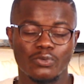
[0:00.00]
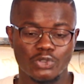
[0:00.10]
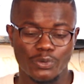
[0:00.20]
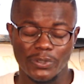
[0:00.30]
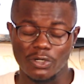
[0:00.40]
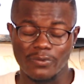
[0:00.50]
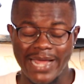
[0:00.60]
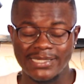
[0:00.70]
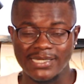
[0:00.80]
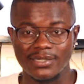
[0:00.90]
during your
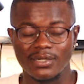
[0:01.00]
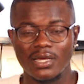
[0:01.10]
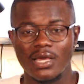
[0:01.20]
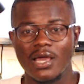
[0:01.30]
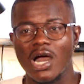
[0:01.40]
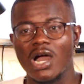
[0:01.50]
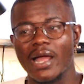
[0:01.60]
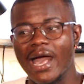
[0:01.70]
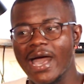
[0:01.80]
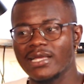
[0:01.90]
writing.
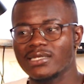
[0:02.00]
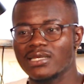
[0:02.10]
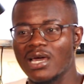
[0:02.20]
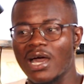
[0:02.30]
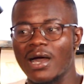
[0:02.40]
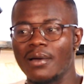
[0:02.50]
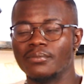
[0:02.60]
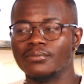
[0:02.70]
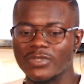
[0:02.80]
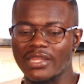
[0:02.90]
And guys,
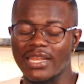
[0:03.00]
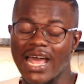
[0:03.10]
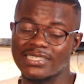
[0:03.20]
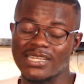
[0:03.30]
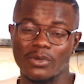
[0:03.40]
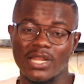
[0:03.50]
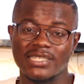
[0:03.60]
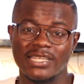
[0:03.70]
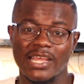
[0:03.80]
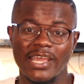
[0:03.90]
the last thing I'm gonna
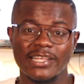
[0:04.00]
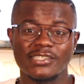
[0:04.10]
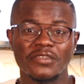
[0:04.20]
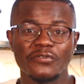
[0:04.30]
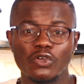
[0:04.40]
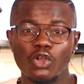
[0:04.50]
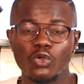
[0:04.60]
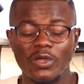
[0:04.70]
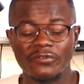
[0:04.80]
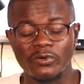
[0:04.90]
say is, if you're
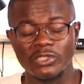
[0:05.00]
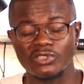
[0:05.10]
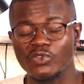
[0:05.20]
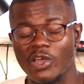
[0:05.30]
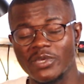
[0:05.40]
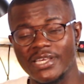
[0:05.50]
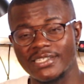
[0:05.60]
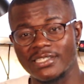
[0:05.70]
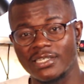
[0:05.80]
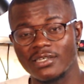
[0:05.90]
looking forward to do a
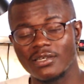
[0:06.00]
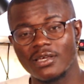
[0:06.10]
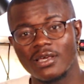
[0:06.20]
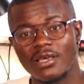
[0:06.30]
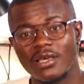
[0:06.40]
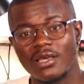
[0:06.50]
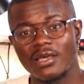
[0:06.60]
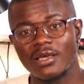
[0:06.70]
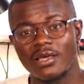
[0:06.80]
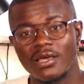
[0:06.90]
PhD,
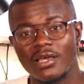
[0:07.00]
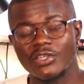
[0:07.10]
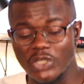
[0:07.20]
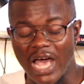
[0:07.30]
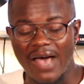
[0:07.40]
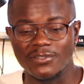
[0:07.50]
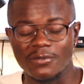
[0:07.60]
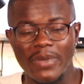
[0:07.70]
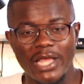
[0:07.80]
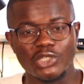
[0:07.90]
you have
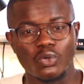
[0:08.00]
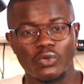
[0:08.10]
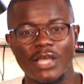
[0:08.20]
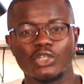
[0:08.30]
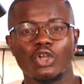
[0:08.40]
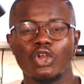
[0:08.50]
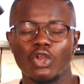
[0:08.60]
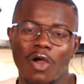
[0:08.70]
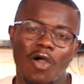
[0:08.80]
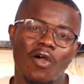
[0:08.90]
to make sure that you
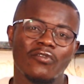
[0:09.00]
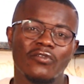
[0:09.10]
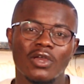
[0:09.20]
love